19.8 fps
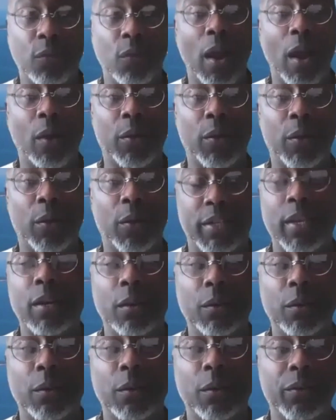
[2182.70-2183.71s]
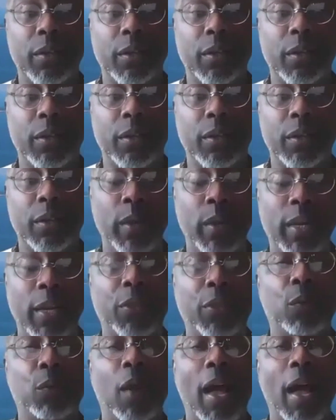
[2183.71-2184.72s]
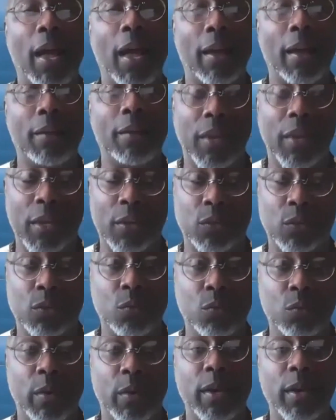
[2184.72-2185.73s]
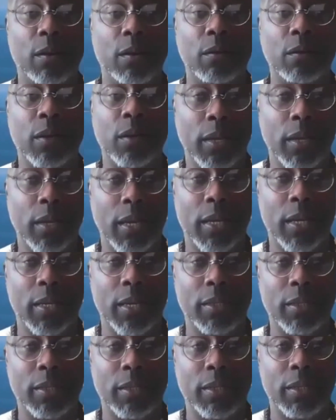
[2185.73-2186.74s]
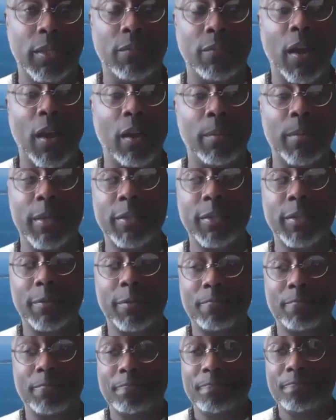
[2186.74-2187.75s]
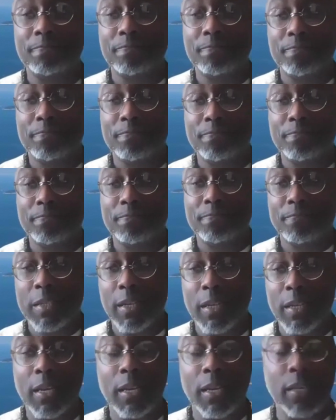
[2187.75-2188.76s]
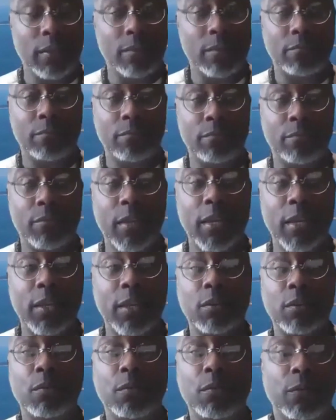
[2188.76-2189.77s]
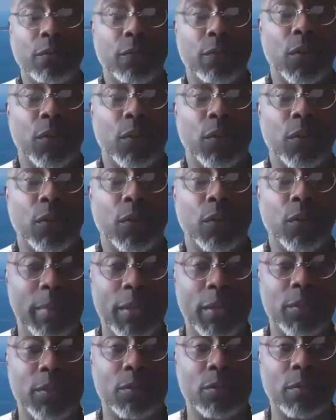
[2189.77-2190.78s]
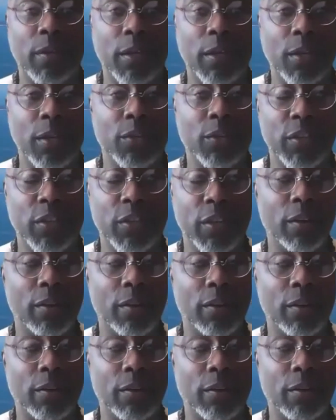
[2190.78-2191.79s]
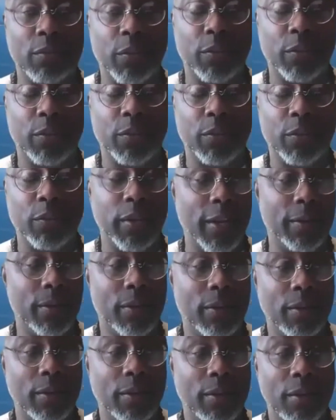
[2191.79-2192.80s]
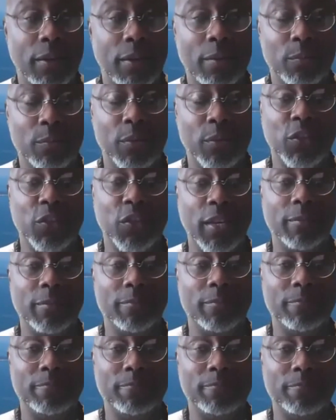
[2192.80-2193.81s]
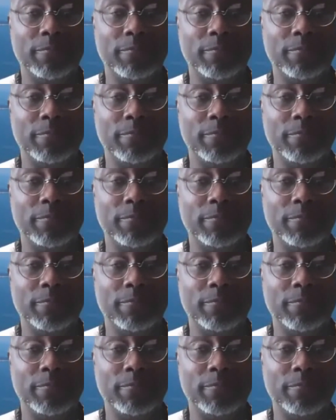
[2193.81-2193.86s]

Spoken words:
for ourselves so we can thrive and do well in these environments. And thank you for allowing me to share this with you today. Appreciate it.